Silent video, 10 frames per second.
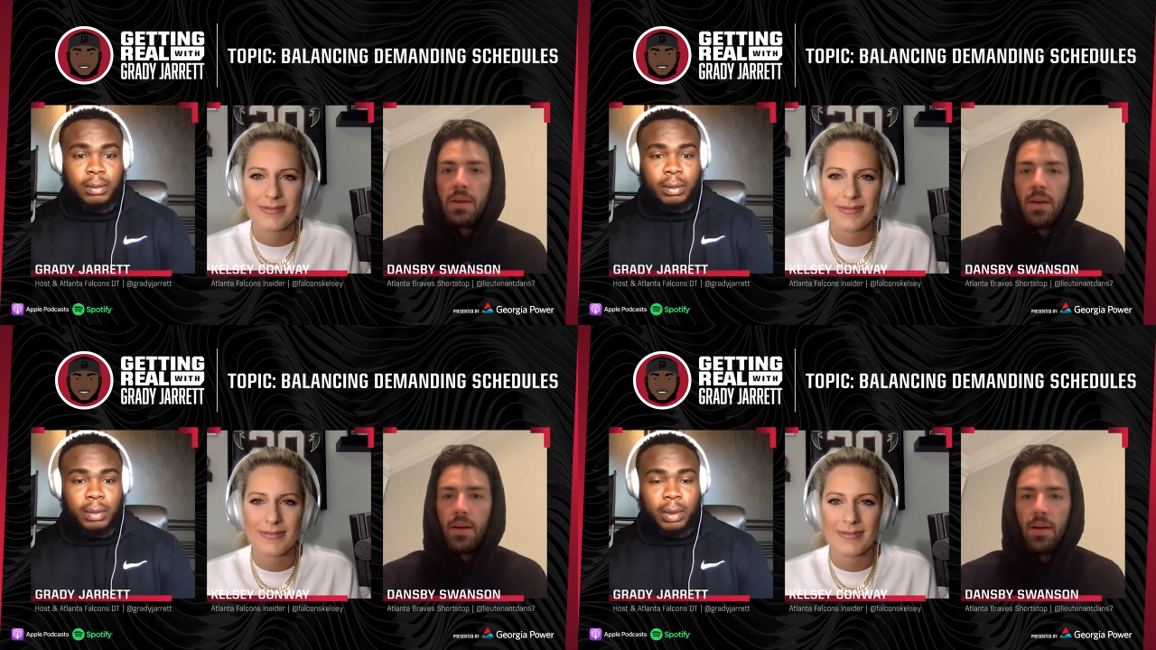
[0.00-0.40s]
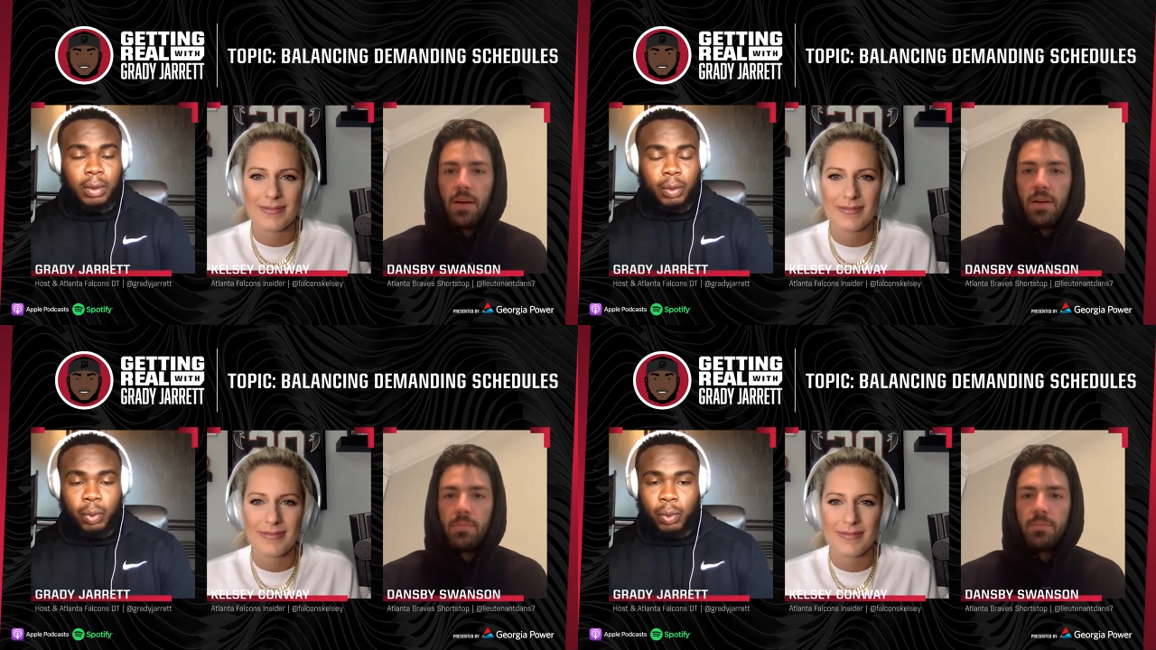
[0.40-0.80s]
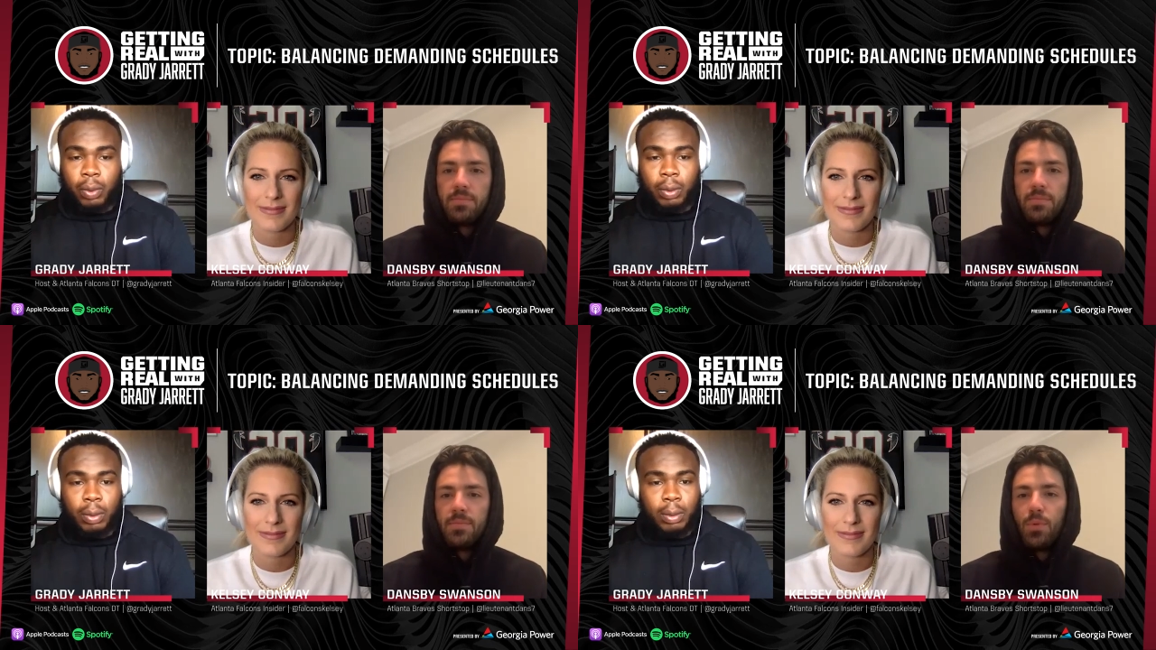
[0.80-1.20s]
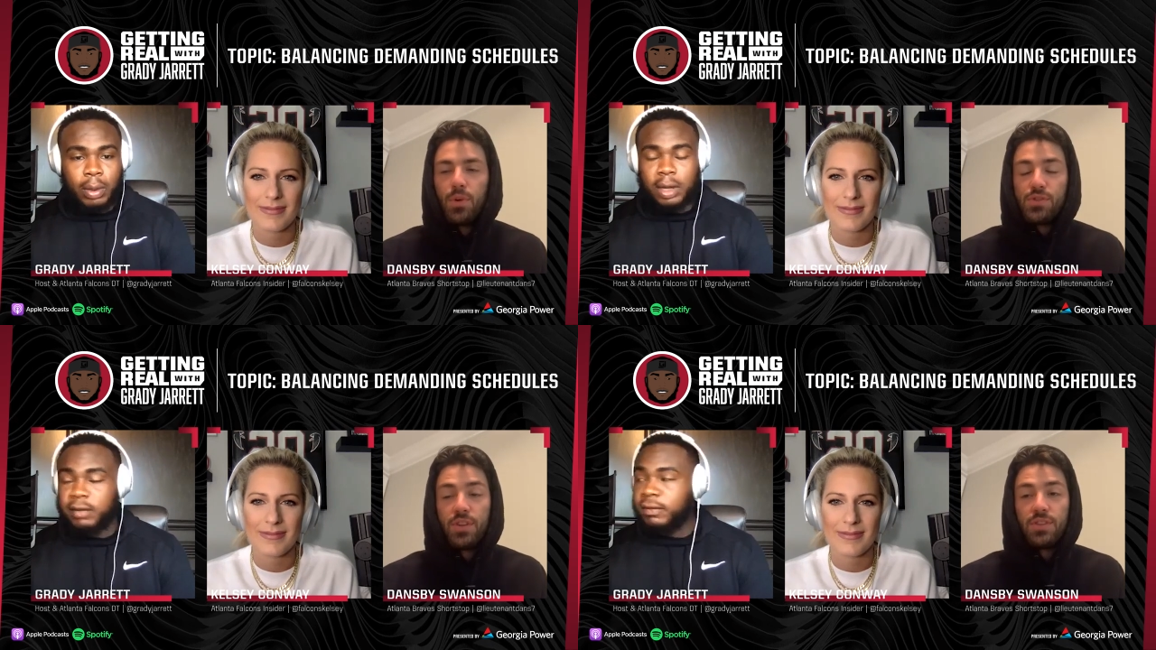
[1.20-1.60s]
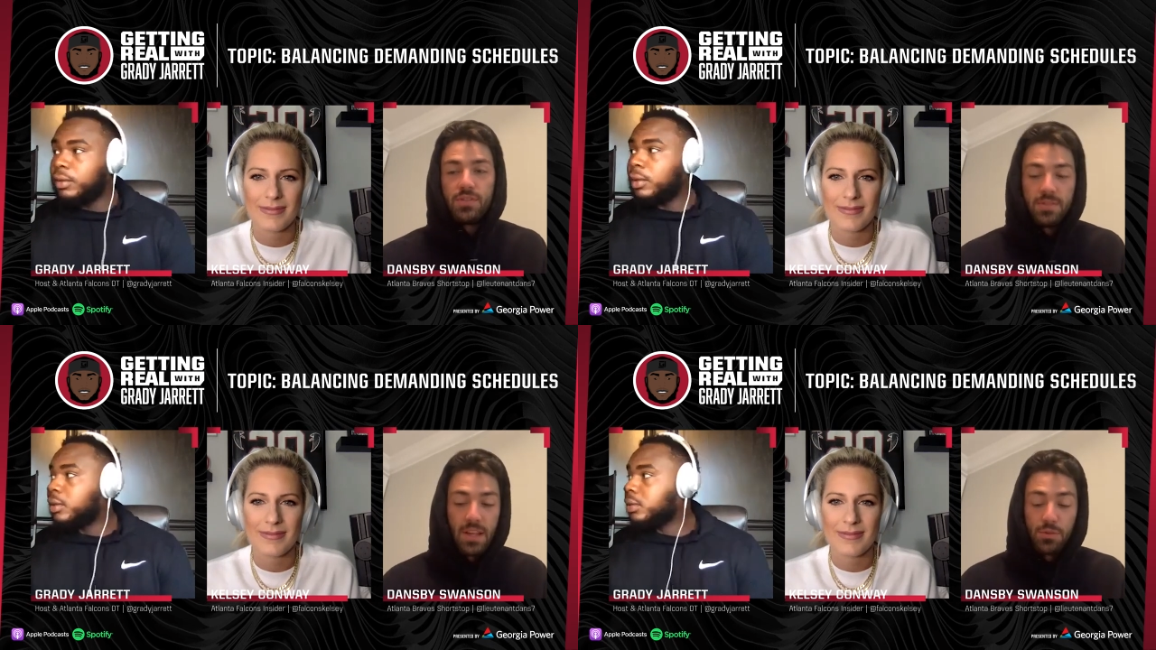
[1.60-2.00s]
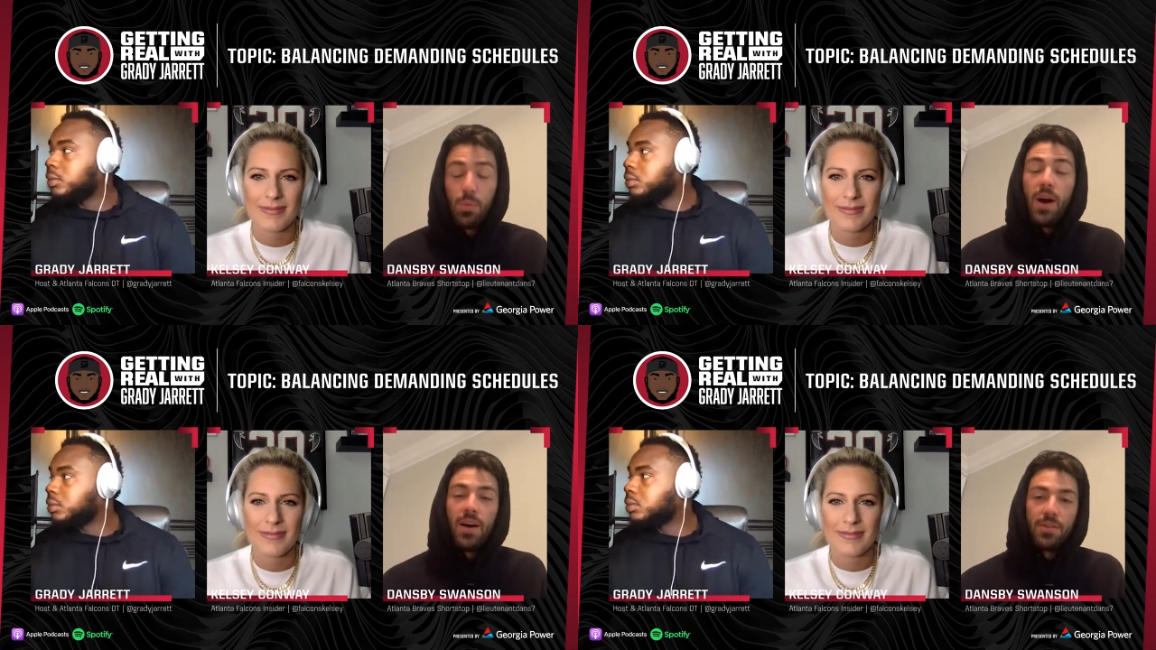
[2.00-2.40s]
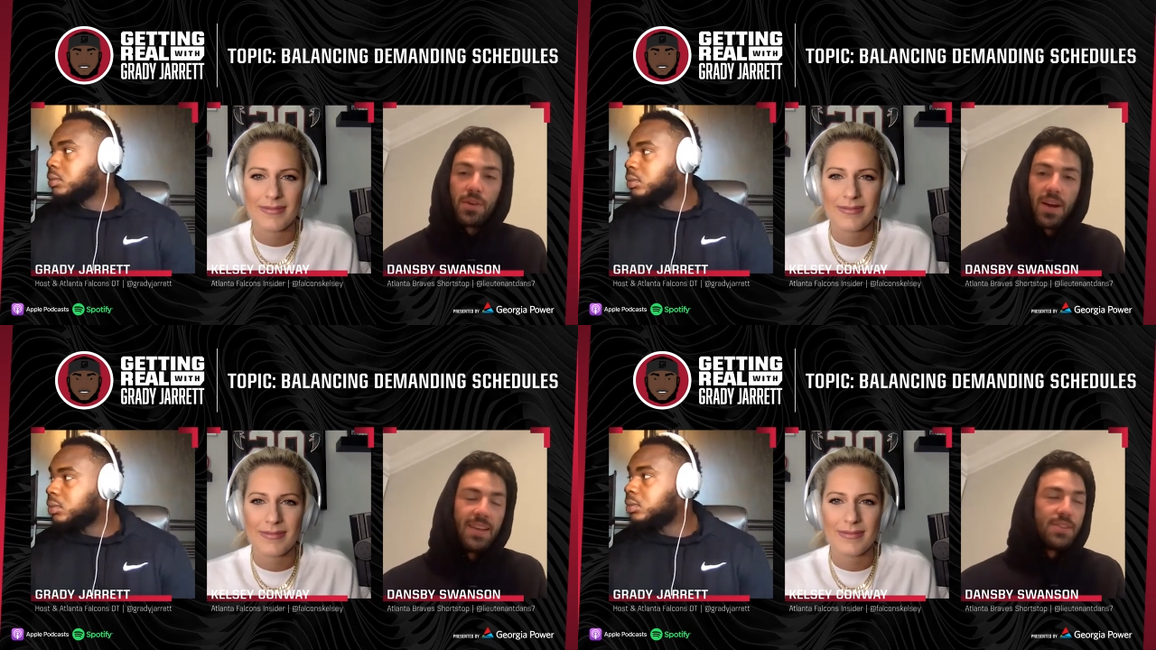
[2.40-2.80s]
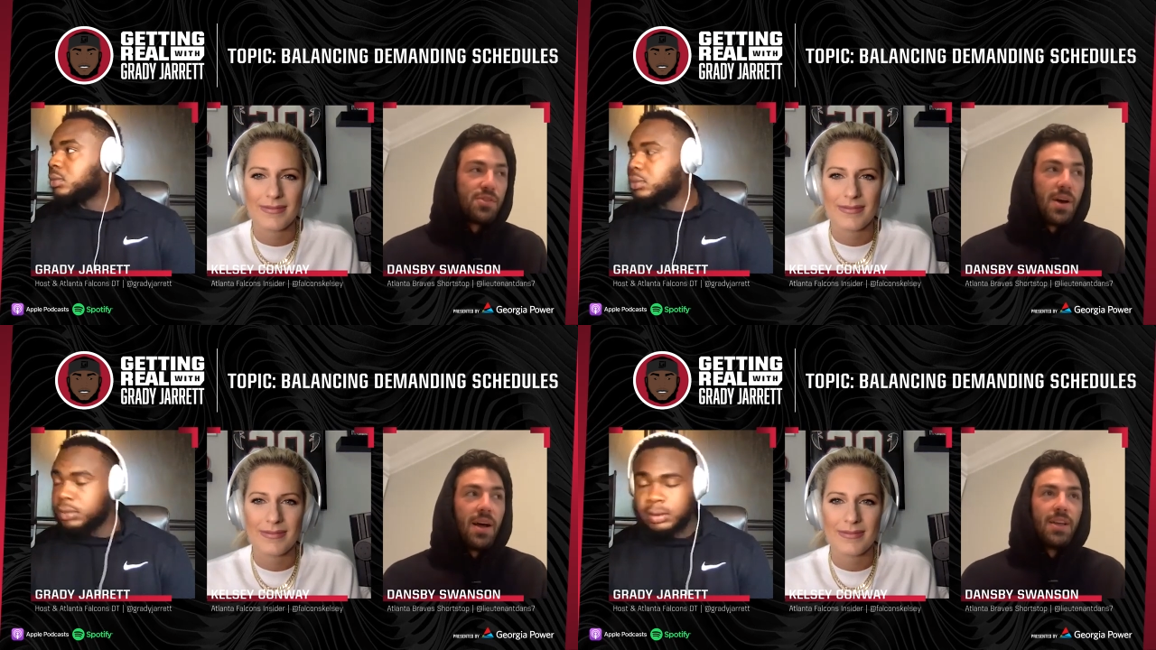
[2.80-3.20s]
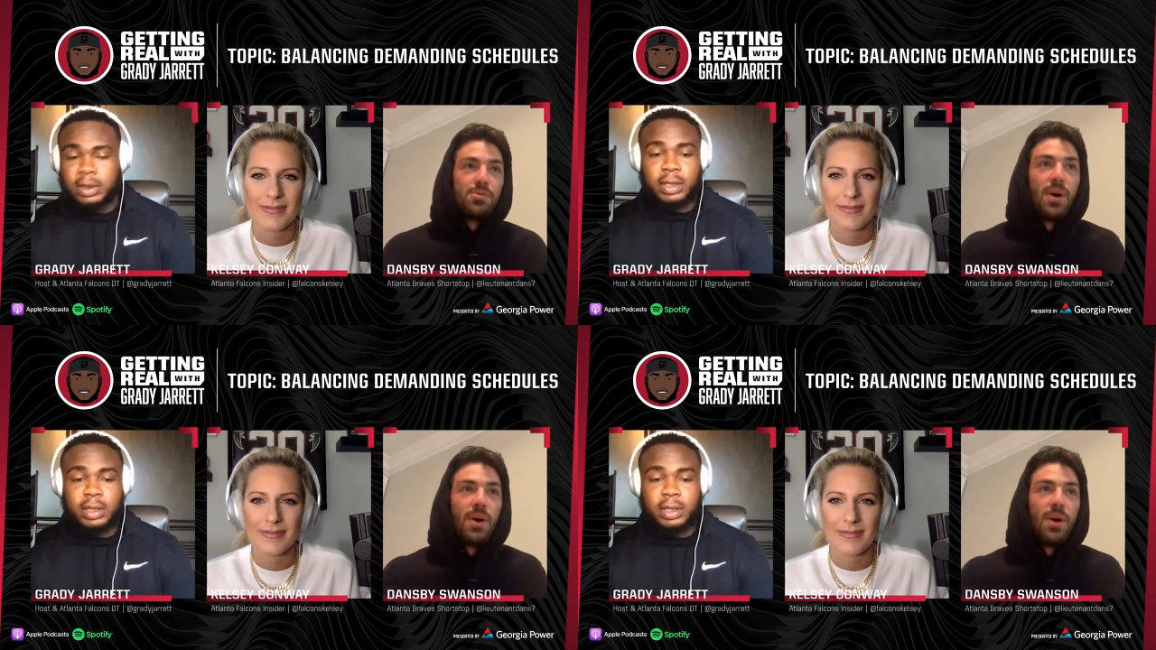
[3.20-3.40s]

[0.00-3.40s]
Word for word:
Speaker 1: Um, Which is, it's wild, right? It's it's yeah.